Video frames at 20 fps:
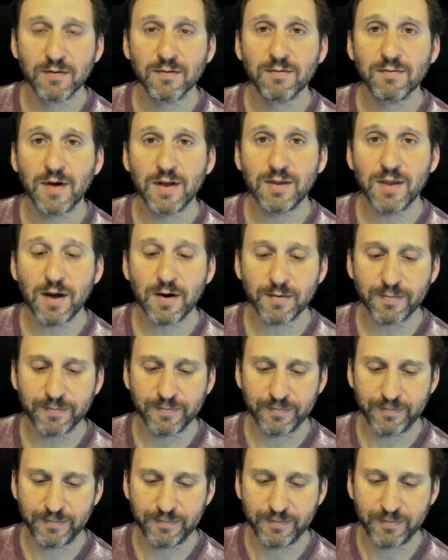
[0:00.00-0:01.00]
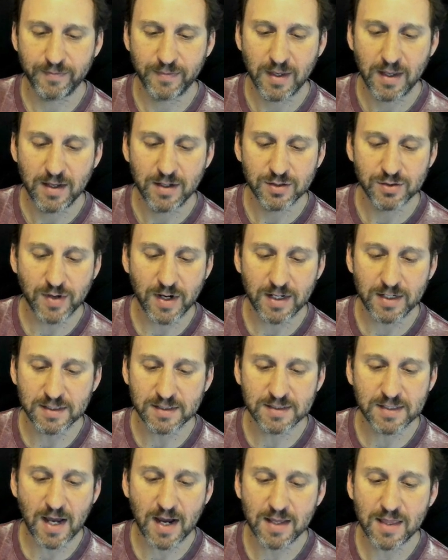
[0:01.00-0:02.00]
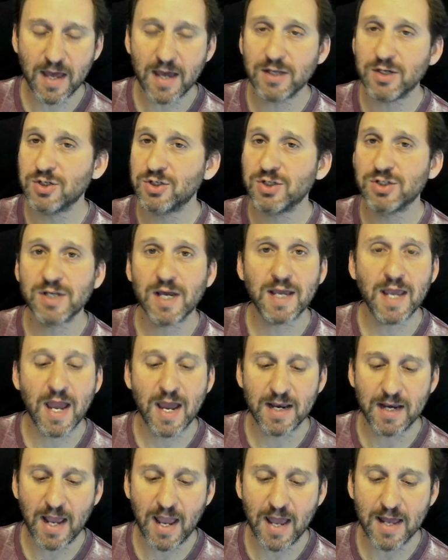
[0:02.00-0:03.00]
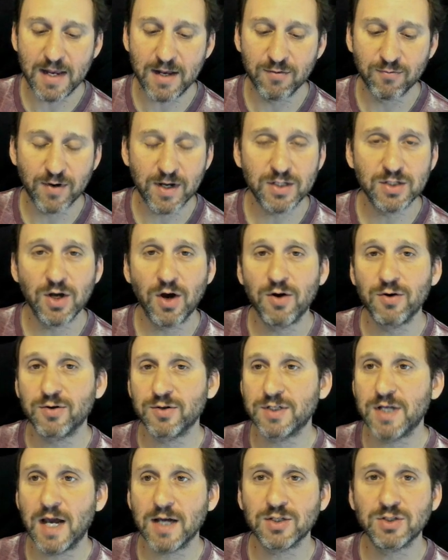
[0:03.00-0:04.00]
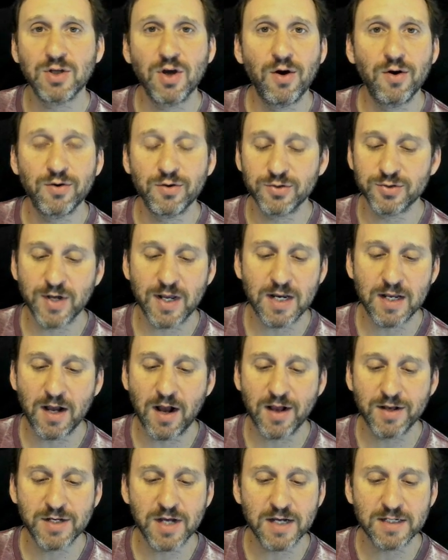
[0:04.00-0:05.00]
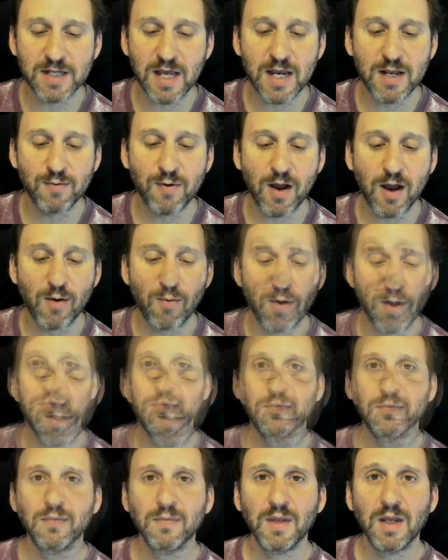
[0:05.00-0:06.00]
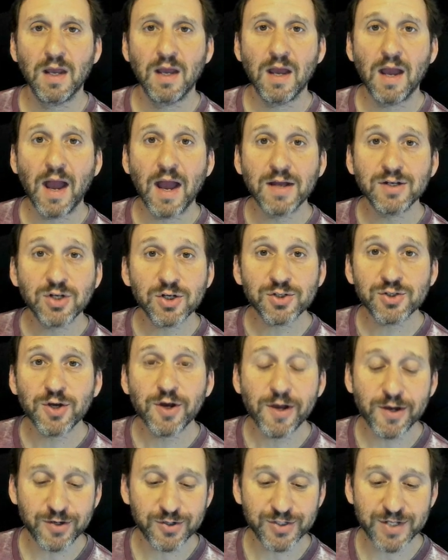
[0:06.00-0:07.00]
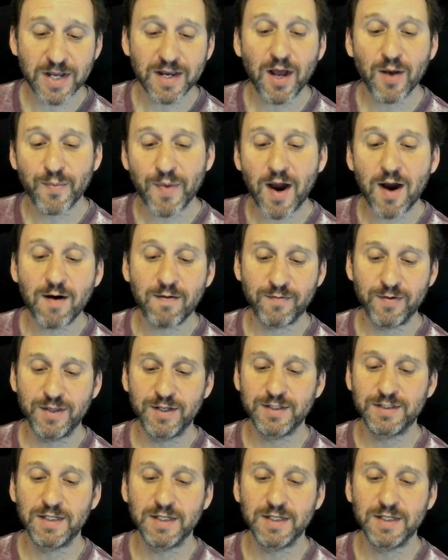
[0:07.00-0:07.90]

right there. So I can assign that just as I can any ringtone or text tone or to any contact any way I want. And just so you understand how powerful this